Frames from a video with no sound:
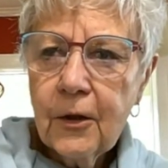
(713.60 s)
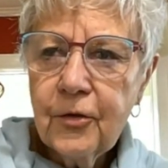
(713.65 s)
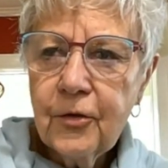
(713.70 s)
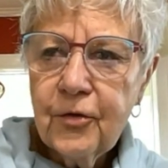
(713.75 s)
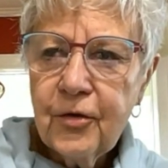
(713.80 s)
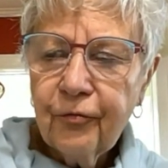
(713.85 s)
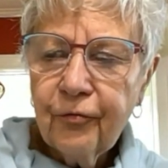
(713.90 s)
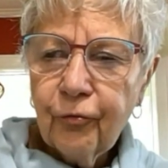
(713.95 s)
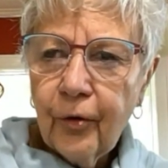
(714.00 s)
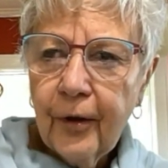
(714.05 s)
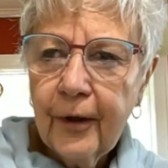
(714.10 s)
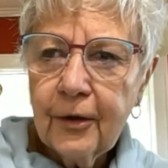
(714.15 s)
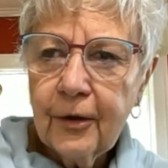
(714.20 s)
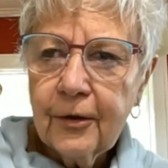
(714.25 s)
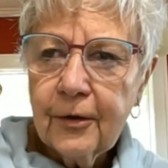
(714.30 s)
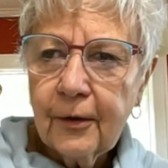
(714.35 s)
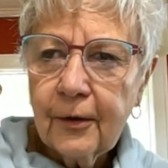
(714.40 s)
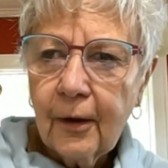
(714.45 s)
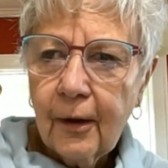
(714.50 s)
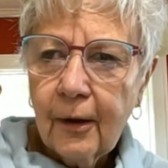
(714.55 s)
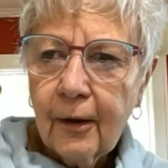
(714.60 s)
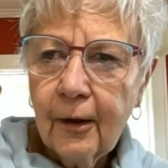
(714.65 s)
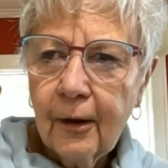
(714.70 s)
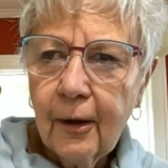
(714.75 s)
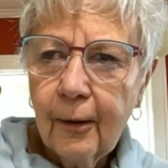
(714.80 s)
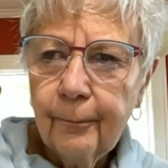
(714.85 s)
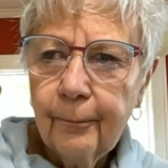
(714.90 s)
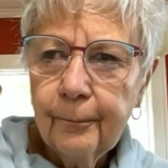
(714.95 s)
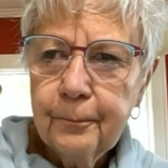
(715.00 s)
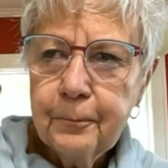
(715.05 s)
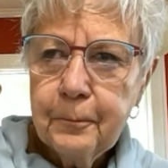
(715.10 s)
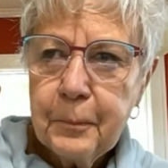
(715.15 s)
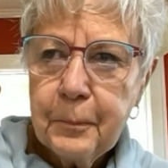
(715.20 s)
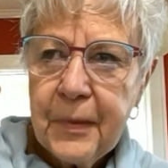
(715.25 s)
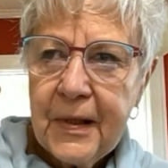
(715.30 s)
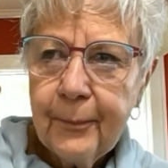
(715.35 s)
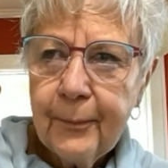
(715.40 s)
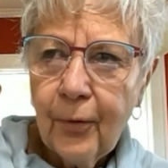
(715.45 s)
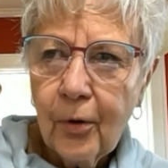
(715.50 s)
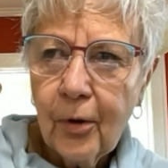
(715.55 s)
different
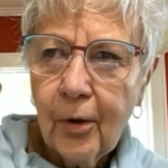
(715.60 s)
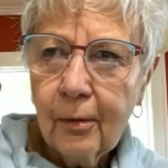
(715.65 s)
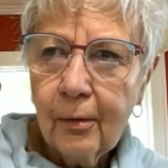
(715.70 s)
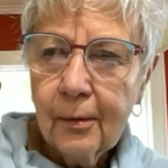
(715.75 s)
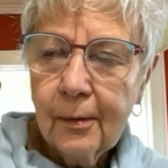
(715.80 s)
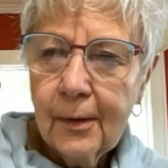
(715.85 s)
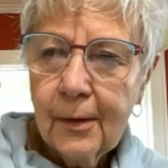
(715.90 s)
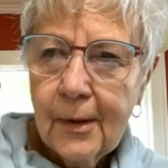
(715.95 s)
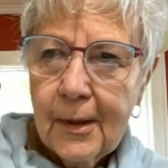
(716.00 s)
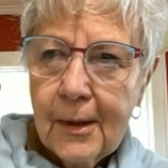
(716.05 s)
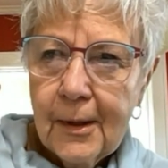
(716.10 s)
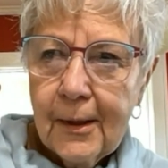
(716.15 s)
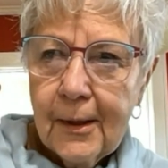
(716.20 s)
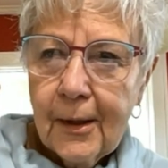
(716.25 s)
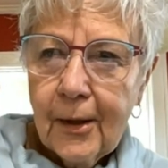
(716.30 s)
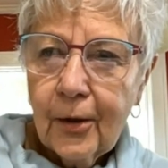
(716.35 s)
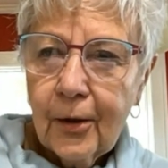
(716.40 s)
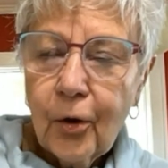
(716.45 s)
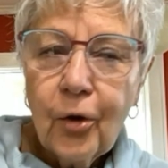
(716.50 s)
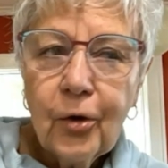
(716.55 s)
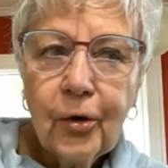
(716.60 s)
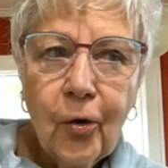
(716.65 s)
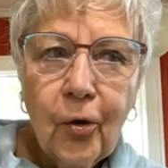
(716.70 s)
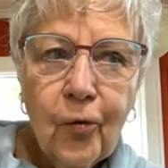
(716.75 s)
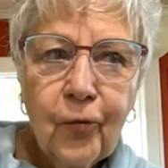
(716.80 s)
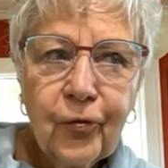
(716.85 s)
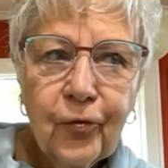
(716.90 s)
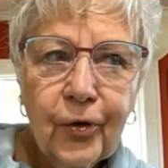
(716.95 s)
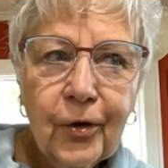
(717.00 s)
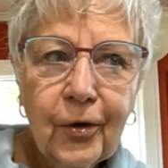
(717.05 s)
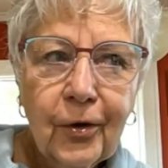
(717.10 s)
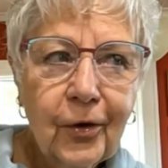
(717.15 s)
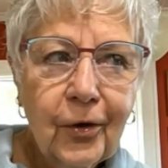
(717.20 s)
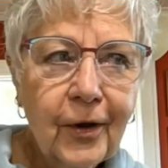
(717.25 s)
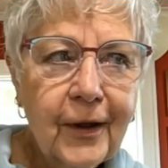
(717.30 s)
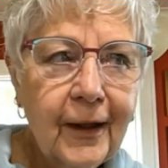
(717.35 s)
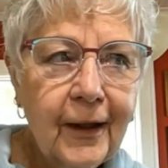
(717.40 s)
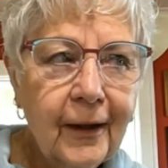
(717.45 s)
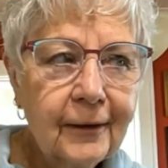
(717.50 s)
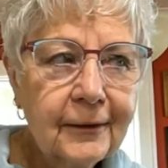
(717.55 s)
people
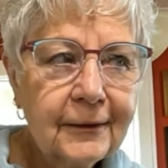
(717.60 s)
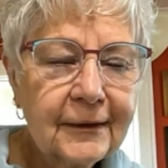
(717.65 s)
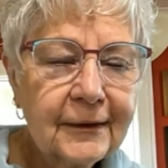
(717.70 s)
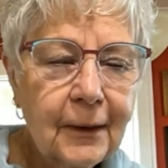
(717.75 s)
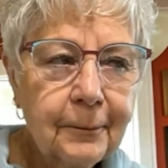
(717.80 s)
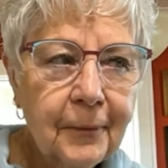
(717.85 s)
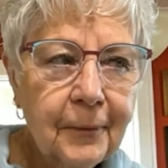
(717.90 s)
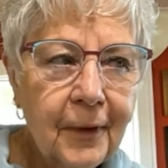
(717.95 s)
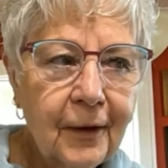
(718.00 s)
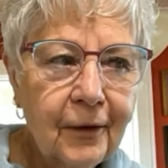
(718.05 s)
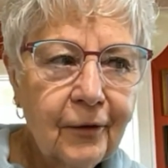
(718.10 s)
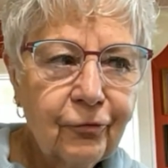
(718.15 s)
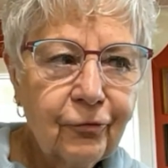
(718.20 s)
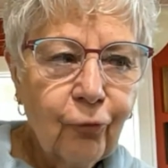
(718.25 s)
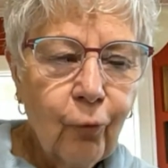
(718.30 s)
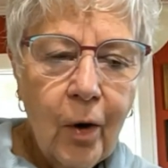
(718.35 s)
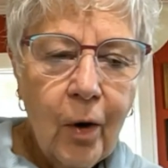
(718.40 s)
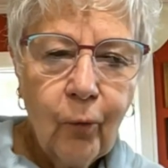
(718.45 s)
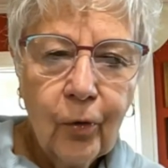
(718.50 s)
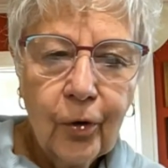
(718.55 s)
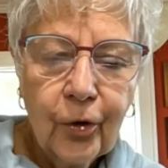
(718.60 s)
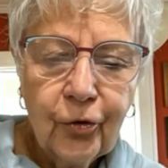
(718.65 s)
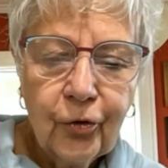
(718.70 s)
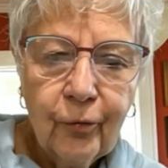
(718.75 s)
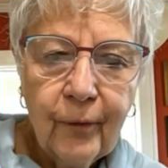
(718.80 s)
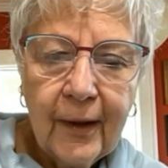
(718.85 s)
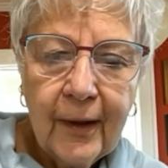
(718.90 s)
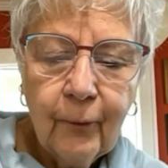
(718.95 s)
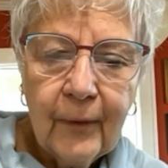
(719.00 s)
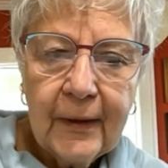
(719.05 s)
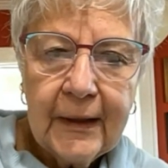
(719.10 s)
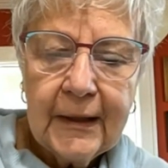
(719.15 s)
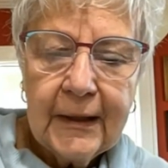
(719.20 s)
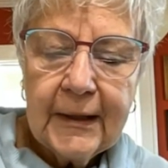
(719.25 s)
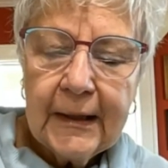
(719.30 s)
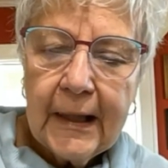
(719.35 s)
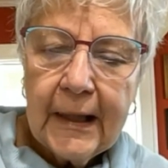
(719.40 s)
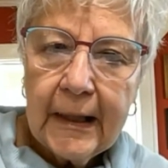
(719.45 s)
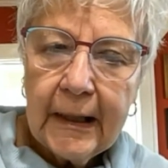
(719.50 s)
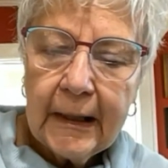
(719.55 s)
overlooking some of what we're doing. We need
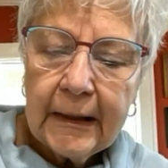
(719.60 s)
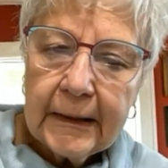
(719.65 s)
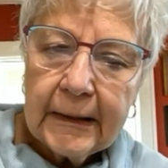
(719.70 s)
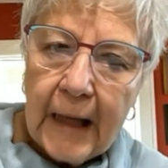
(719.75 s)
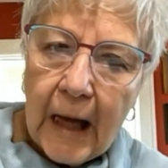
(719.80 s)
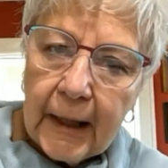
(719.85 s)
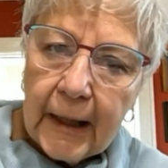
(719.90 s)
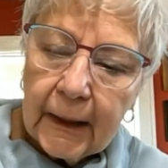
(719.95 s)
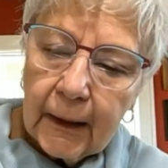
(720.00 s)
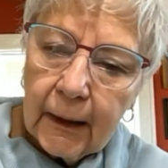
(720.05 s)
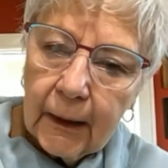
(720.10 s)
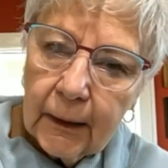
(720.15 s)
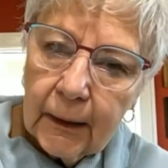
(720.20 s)
to get it done.